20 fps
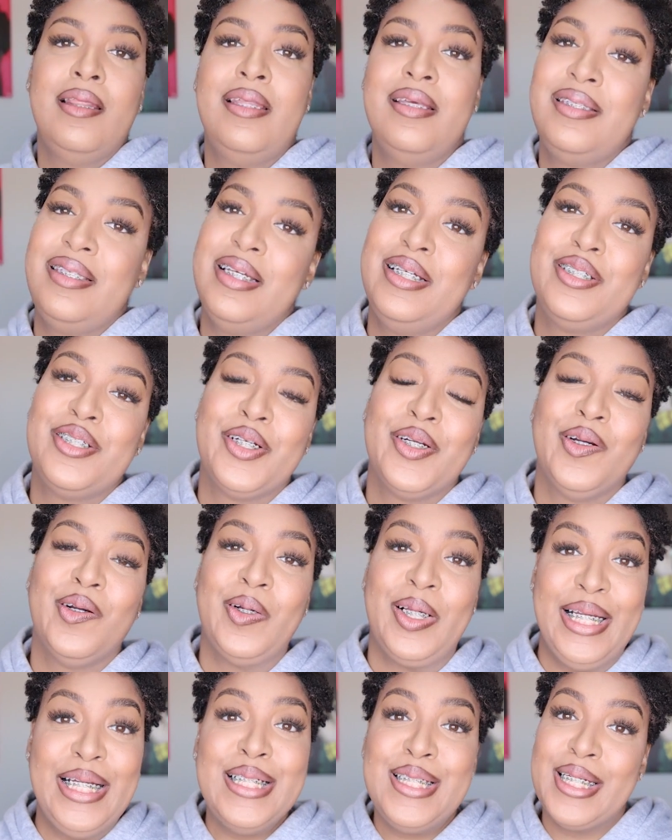This is your
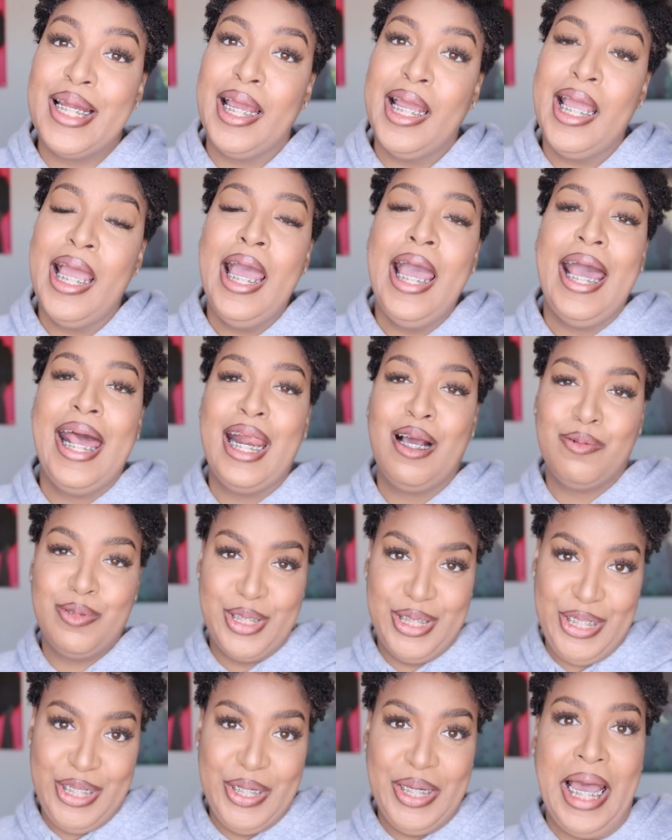girl, EJ, and I
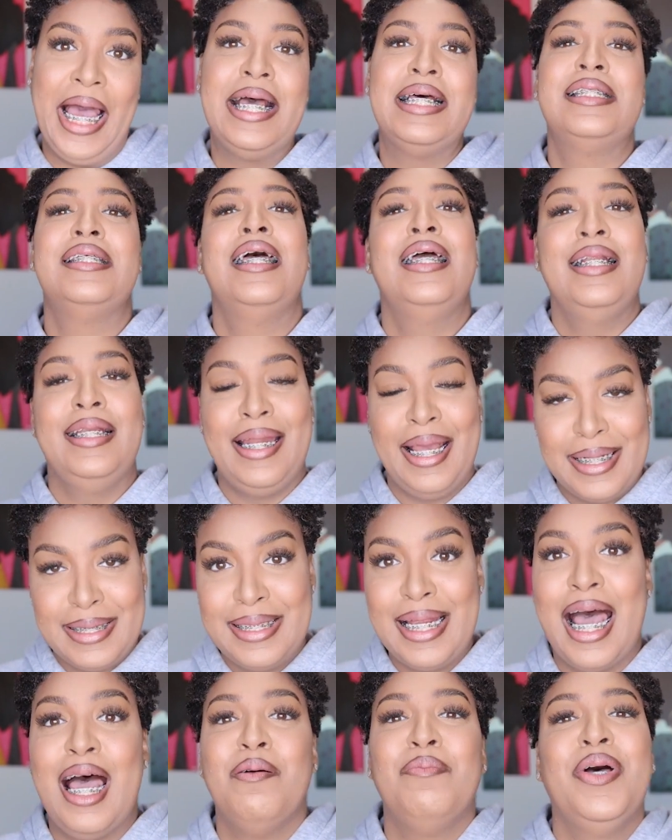will see you guys
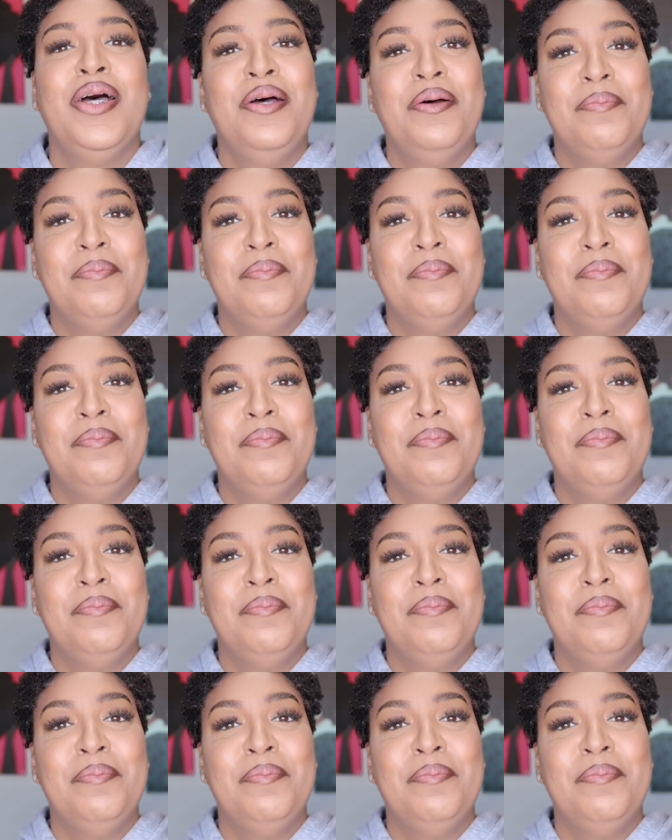next time.